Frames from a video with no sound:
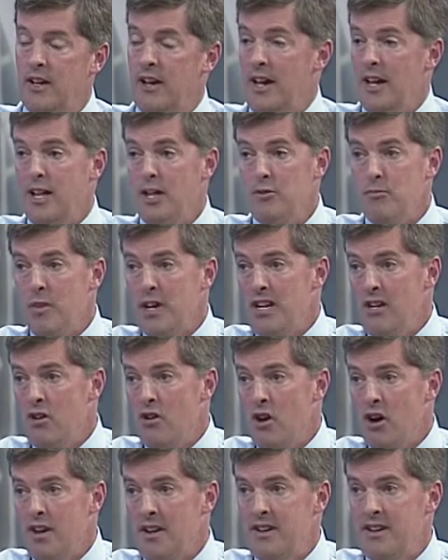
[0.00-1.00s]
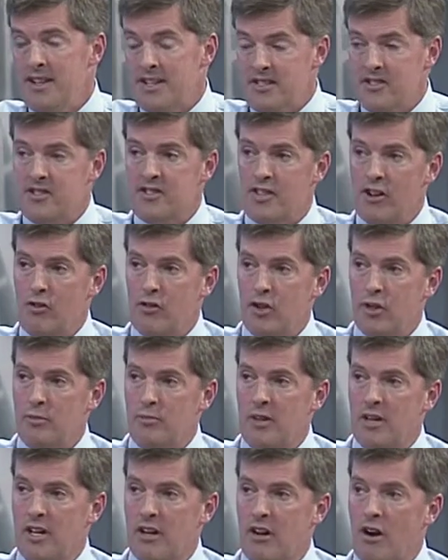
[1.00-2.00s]
And it might not necessarily
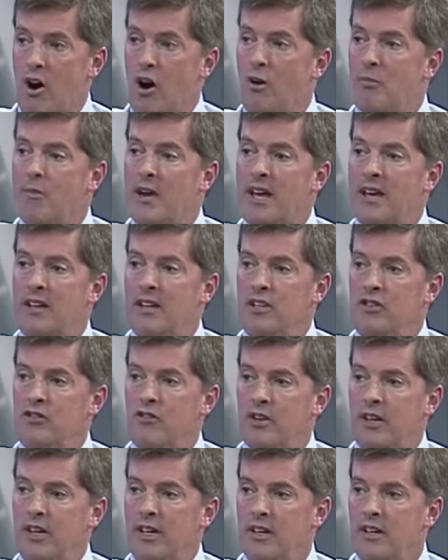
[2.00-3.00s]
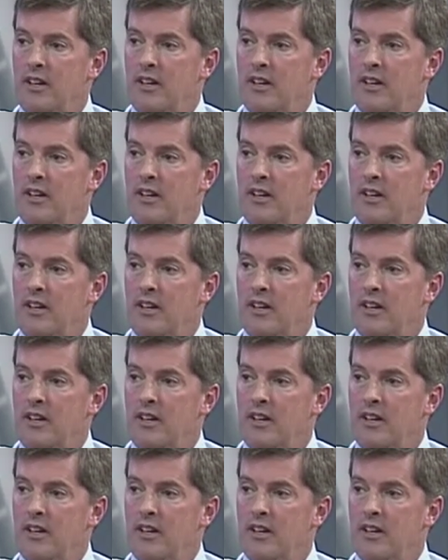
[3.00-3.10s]
be a combat injury.